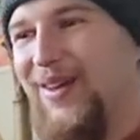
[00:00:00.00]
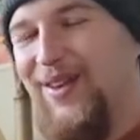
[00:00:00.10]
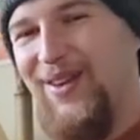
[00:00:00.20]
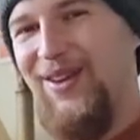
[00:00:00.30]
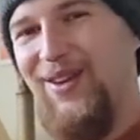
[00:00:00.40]

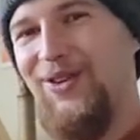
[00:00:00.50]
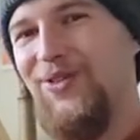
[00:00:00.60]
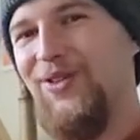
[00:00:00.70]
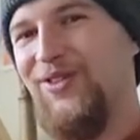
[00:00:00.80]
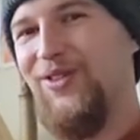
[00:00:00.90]
he
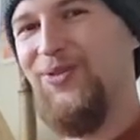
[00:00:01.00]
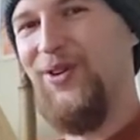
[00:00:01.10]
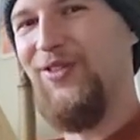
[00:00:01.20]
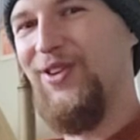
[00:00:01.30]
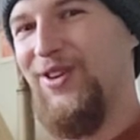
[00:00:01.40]
knew the
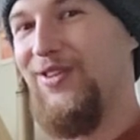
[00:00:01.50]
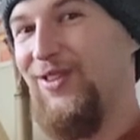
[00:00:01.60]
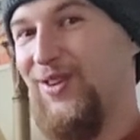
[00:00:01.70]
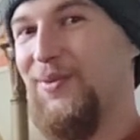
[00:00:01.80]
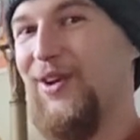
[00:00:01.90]
situation. He's
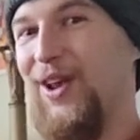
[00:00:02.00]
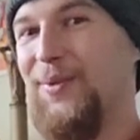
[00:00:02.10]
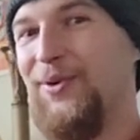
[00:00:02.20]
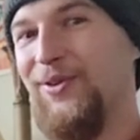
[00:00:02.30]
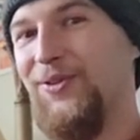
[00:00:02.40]
seen my
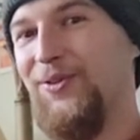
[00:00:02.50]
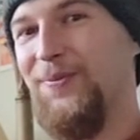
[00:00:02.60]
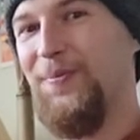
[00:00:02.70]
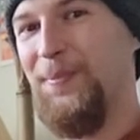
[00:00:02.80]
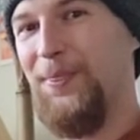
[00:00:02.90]
neighbors,
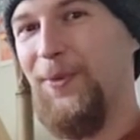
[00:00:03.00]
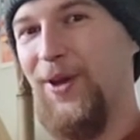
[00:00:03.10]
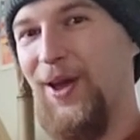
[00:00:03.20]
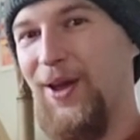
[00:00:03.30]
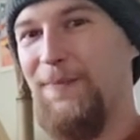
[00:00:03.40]

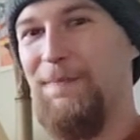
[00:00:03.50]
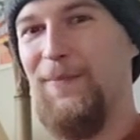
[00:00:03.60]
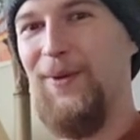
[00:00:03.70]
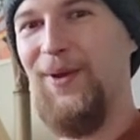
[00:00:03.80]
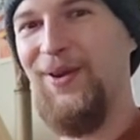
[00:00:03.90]
okay?
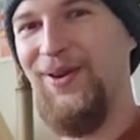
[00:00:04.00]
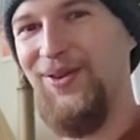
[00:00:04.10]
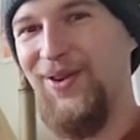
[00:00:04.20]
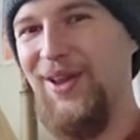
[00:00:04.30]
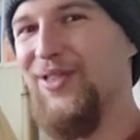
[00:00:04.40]

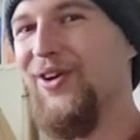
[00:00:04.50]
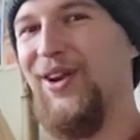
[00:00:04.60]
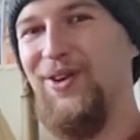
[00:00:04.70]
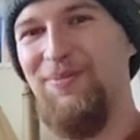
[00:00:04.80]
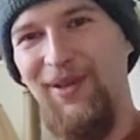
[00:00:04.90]
And he
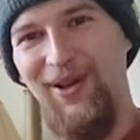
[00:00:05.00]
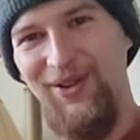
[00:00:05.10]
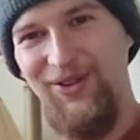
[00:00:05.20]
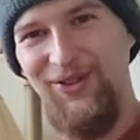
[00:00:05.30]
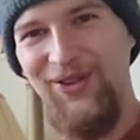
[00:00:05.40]
thought he would play a
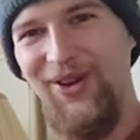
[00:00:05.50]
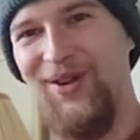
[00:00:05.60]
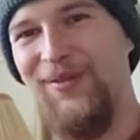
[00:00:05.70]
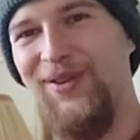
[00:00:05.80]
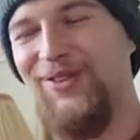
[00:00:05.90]
little joke
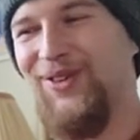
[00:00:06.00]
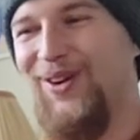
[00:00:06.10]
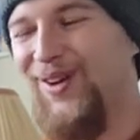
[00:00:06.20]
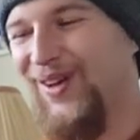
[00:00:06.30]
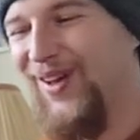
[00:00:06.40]
on me.
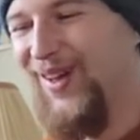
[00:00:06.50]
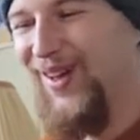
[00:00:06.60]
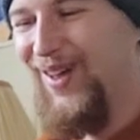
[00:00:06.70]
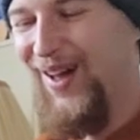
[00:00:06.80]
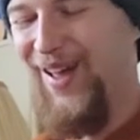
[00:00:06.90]
So
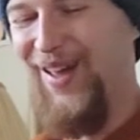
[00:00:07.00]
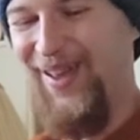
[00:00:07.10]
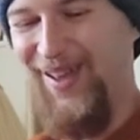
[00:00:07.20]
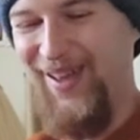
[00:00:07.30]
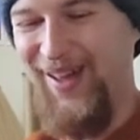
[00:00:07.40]

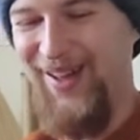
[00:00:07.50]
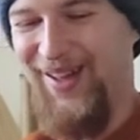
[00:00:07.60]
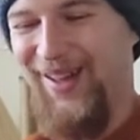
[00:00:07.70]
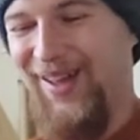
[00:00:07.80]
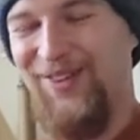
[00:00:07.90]

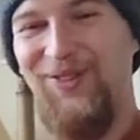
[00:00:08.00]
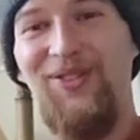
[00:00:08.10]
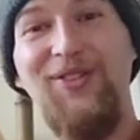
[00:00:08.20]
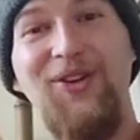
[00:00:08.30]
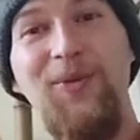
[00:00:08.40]
as soon
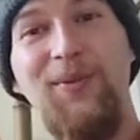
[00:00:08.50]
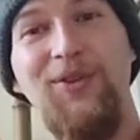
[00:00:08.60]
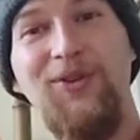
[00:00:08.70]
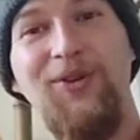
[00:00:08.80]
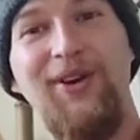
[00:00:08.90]
as I opened
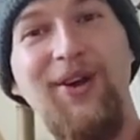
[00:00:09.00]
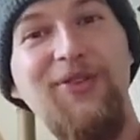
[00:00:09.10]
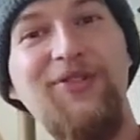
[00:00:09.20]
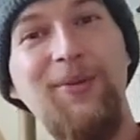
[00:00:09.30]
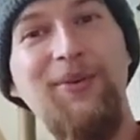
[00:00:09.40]
the door and I
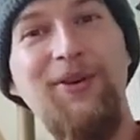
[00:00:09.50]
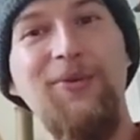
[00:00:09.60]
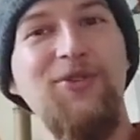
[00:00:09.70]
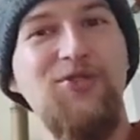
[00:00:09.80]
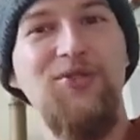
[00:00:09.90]
was stepping
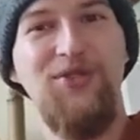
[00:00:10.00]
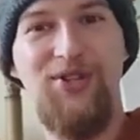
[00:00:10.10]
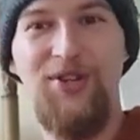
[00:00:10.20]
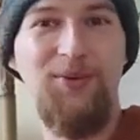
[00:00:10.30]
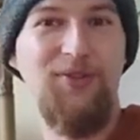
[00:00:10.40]
out, we're shooting the
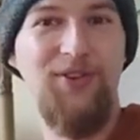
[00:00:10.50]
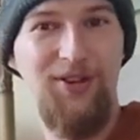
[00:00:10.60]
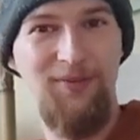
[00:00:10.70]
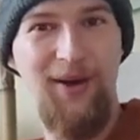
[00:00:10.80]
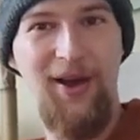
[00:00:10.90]
shit, I would say
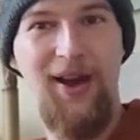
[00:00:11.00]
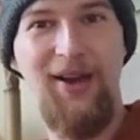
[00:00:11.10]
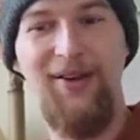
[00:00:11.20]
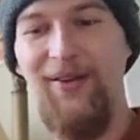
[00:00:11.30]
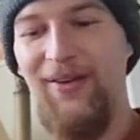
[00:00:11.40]
goodbye,
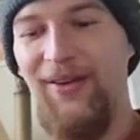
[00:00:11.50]
and